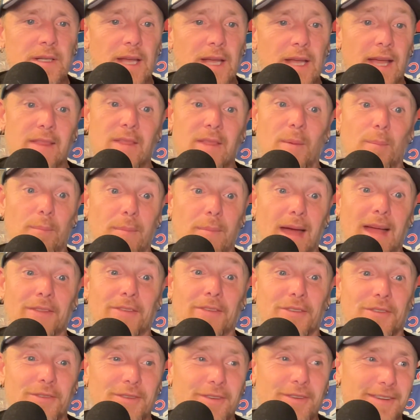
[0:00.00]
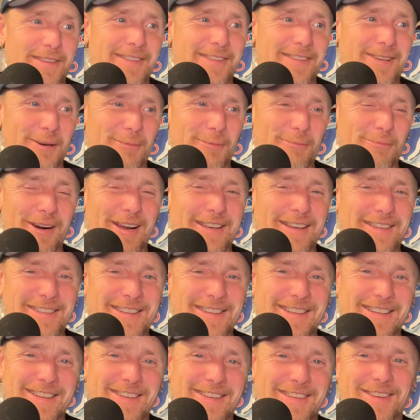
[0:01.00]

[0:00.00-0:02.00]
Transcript: and the Mets, surprisingly.